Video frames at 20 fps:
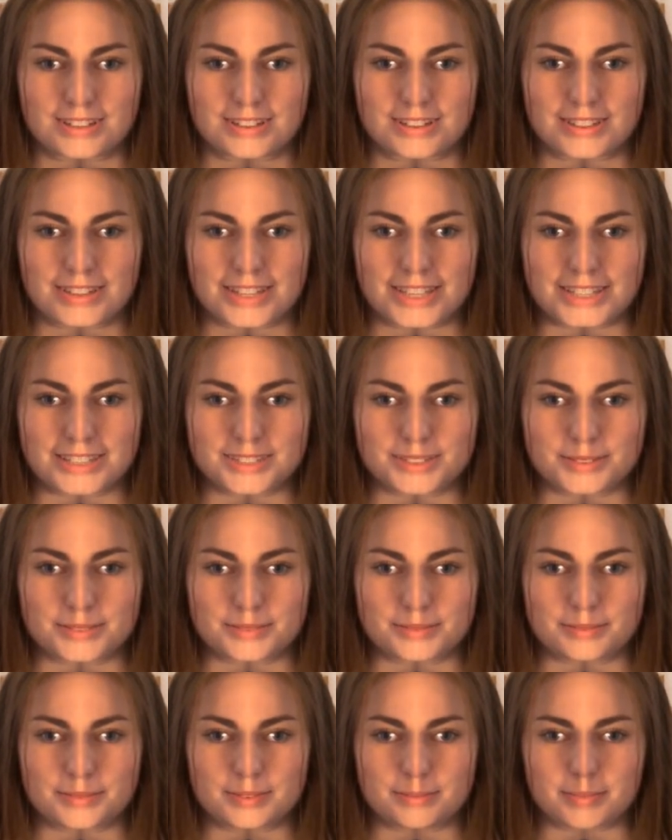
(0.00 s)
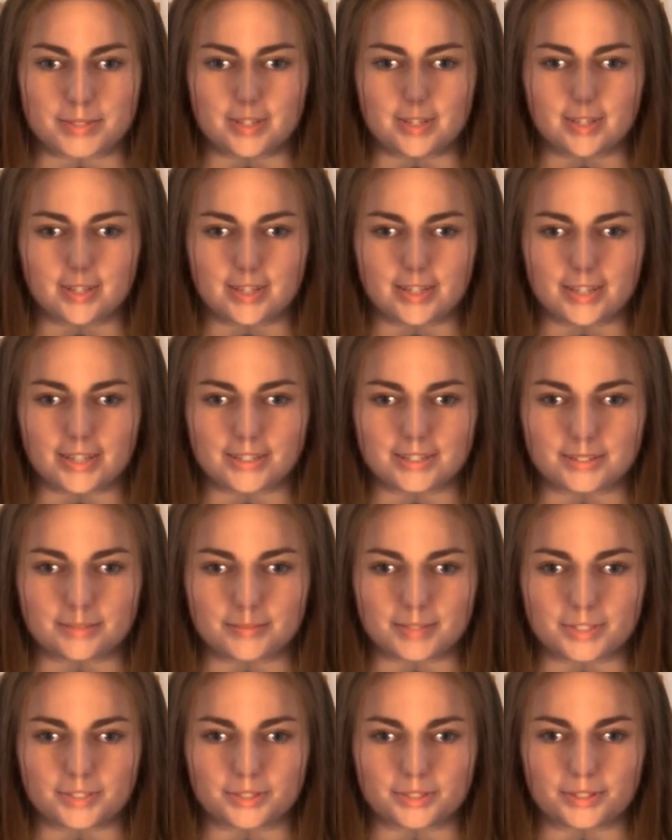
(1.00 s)
This would be a
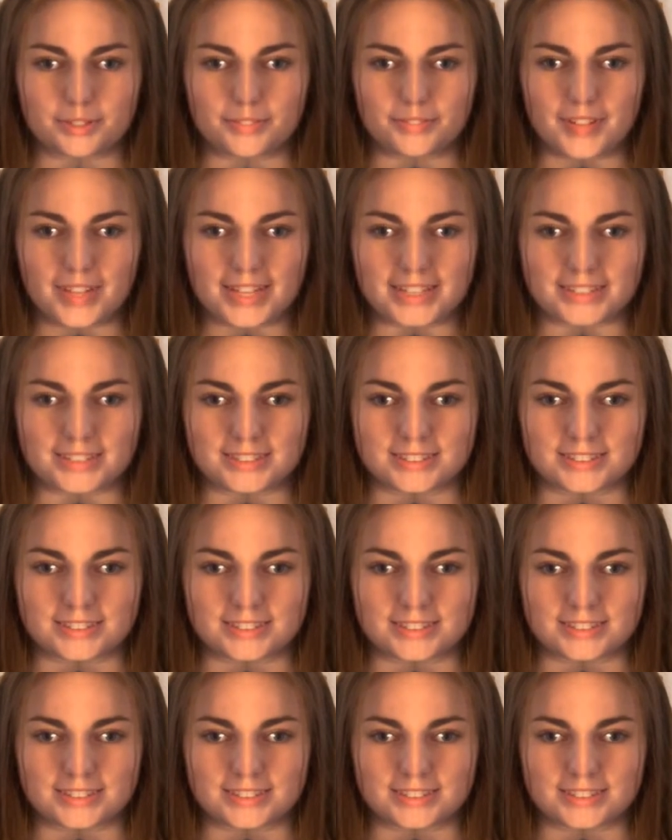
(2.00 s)
symmetrical face.